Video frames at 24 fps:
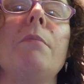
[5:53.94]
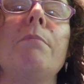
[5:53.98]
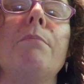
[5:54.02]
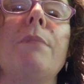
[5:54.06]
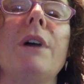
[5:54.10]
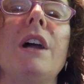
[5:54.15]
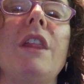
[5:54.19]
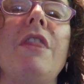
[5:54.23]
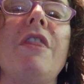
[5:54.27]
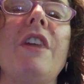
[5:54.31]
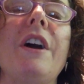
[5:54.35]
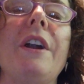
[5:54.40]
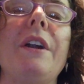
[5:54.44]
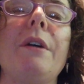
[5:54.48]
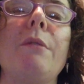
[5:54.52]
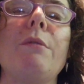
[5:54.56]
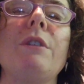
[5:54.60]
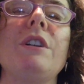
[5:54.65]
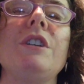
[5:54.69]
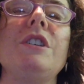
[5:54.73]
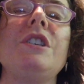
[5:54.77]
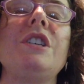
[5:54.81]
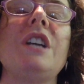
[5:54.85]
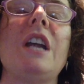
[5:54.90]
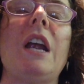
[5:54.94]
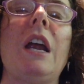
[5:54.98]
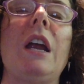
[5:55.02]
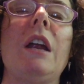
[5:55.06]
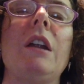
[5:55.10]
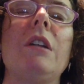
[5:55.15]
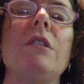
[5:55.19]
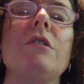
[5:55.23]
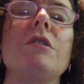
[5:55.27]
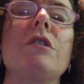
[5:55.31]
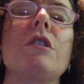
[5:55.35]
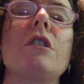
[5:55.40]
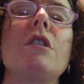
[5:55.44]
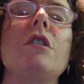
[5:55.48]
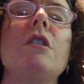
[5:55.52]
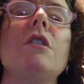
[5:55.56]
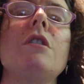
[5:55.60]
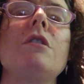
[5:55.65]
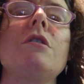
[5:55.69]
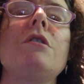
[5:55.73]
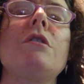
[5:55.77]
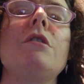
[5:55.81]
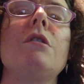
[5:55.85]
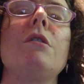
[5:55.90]
but then it would change
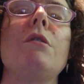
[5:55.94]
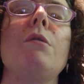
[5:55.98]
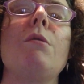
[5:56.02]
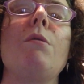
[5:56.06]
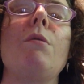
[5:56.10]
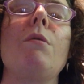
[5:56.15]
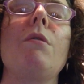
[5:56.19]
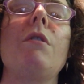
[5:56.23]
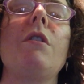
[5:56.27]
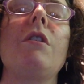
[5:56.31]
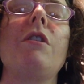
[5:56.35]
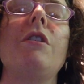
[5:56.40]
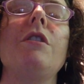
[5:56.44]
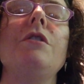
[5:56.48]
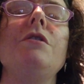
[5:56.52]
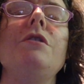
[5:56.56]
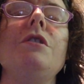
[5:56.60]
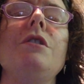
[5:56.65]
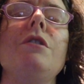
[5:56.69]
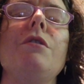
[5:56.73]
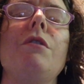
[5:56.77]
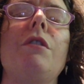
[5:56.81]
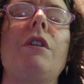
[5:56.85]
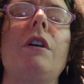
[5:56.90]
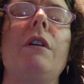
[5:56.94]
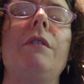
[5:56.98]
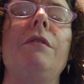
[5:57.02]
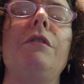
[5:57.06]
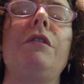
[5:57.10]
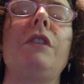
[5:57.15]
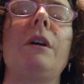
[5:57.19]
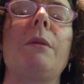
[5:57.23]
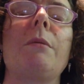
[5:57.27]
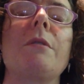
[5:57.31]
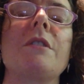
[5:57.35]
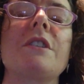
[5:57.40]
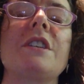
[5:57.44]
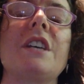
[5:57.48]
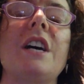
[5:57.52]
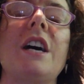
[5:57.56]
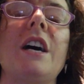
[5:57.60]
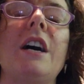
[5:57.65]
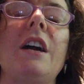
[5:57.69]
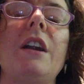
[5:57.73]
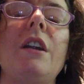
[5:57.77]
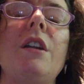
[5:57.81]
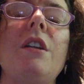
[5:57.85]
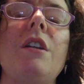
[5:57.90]
to the Duke of
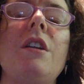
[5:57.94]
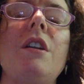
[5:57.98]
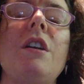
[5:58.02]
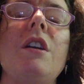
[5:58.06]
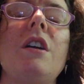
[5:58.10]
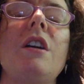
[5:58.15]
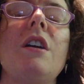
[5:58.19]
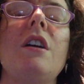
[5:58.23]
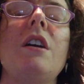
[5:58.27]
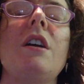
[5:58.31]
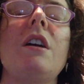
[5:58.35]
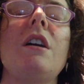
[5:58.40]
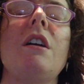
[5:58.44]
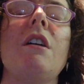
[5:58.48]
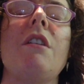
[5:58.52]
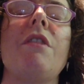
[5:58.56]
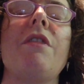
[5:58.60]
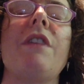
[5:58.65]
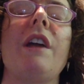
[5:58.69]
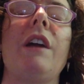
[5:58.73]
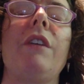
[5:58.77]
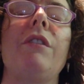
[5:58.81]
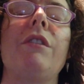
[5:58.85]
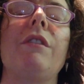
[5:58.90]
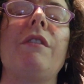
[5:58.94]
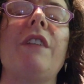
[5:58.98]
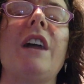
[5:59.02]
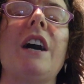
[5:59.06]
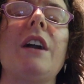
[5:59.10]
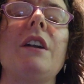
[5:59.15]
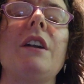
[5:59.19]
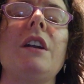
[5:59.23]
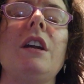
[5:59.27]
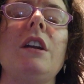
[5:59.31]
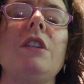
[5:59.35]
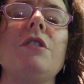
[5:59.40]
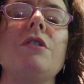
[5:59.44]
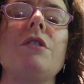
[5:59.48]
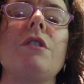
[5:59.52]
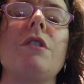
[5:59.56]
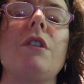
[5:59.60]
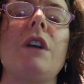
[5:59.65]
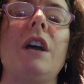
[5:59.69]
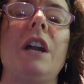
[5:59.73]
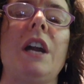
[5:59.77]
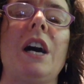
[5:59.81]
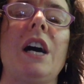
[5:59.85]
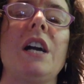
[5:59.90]
Somerset and things of that nature.
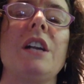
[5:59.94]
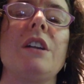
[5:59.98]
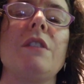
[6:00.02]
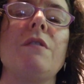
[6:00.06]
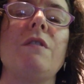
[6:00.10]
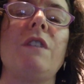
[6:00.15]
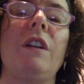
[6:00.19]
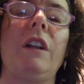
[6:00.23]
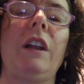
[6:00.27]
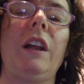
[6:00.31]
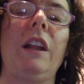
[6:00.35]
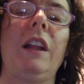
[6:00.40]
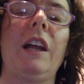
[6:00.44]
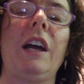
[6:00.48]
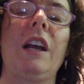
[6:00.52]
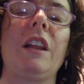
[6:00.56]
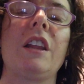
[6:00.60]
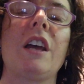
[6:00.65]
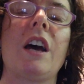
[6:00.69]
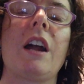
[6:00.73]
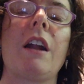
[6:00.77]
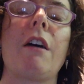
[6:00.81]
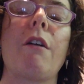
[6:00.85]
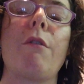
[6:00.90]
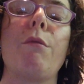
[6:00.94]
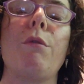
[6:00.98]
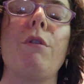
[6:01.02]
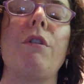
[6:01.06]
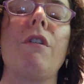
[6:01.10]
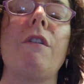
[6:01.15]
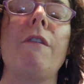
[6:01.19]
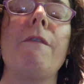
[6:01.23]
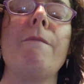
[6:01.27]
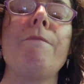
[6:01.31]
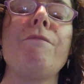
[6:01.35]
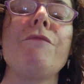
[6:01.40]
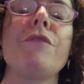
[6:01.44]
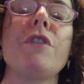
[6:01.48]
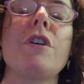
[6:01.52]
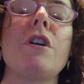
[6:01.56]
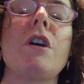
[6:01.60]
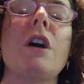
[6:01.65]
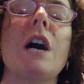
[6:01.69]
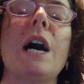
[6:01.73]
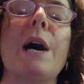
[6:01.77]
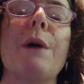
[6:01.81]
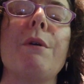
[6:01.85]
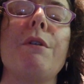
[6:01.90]
And I didn't really like that. I would have,
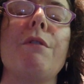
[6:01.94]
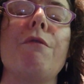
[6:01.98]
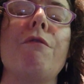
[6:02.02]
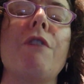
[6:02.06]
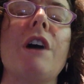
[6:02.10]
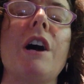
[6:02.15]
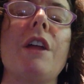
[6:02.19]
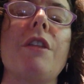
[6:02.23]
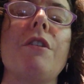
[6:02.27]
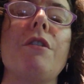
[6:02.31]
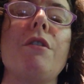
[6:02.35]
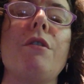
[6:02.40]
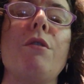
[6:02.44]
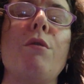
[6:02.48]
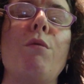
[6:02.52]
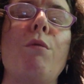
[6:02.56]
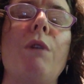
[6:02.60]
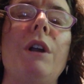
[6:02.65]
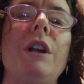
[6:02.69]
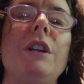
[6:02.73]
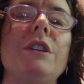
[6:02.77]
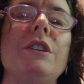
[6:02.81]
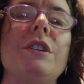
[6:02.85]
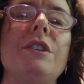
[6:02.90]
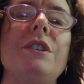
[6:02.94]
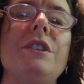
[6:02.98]
I would have rather wanted to